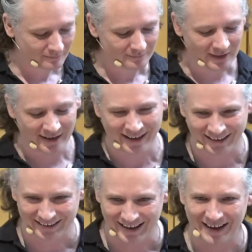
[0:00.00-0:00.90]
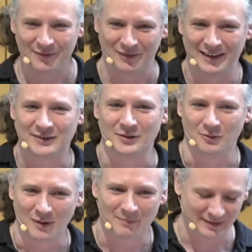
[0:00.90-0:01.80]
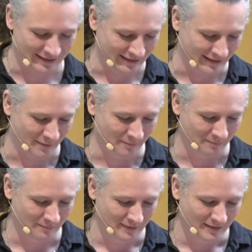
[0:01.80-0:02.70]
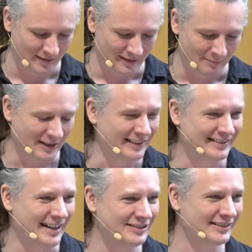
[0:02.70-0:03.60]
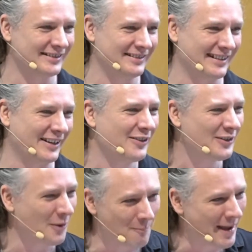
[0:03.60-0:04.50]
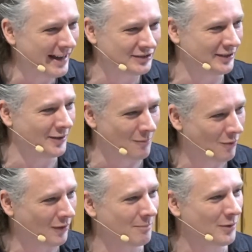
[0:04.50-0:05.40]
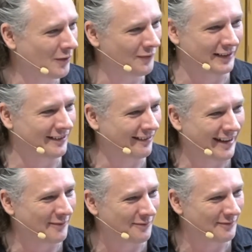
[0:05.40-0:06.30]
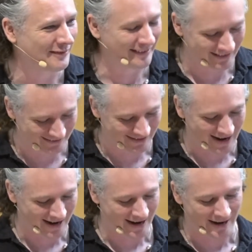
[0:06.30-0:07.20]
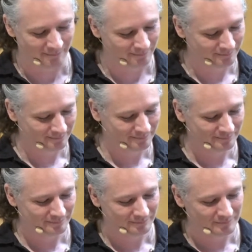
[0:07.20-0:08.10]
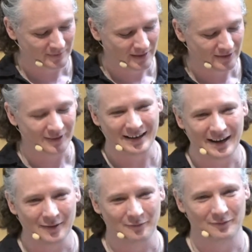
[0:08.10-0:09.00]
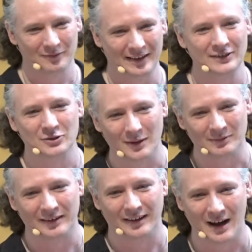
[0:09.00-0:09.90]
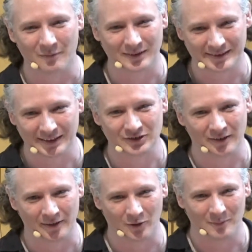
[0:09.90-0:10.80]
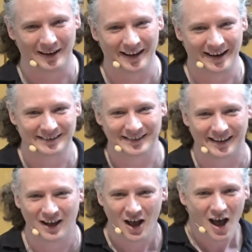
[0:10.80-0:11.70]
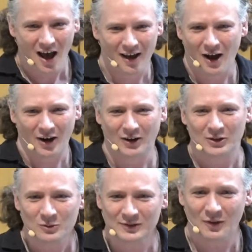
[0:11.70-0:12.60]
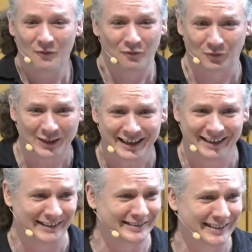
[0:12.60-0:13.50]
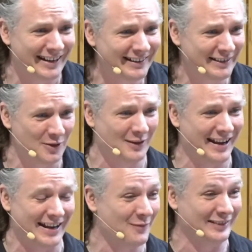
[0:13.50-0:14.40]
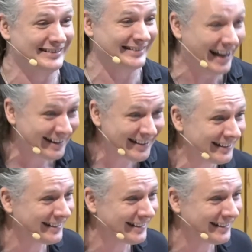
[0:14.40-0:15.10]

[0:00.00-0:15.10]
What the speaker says: and I kind of interrupted him because I couldn't imagine a more perfect life than this guy had. So I kind of interrupted the conversation a little bit, and I said, are you so freaking excited that you can't even stand it?